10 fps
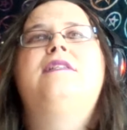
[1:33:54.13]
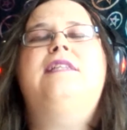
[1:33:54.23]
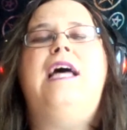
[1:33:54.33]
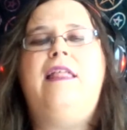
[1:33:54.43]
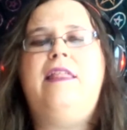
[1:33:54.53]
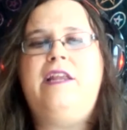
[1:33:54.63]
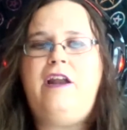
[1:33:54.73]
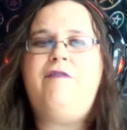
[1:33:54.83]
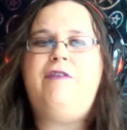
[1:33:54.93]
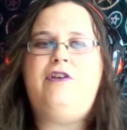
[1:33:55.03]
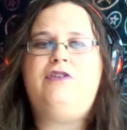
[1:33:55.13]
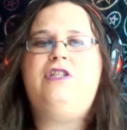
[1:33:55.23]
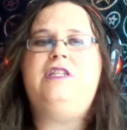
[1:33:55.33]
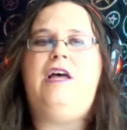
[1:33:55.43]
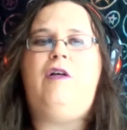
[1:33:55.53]
solid enough in
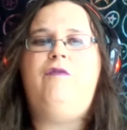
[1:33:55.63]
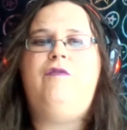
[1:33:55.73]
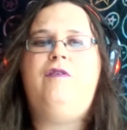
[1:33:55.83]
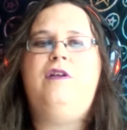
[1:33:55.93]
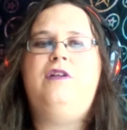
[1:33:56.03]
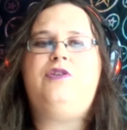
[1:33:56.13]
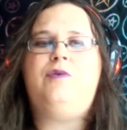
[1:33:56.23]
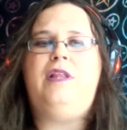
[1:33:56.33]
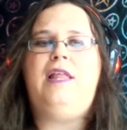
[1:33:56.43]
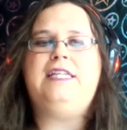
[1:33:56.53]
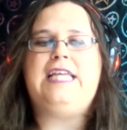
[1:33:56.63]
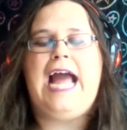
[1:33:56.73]
yourself to realize